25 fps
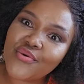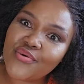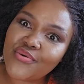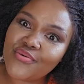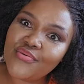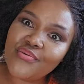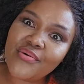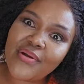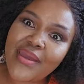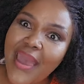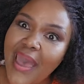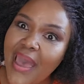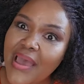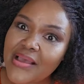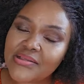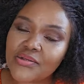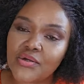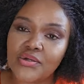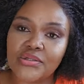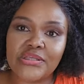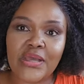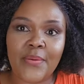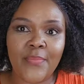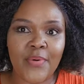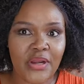you guys
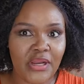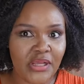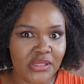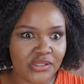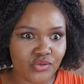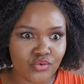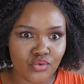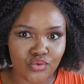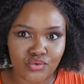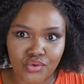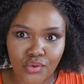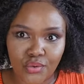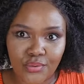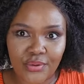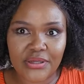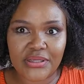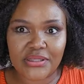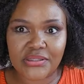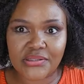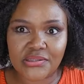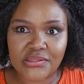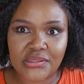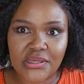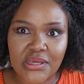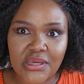because someone has to do
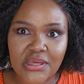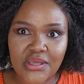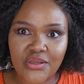it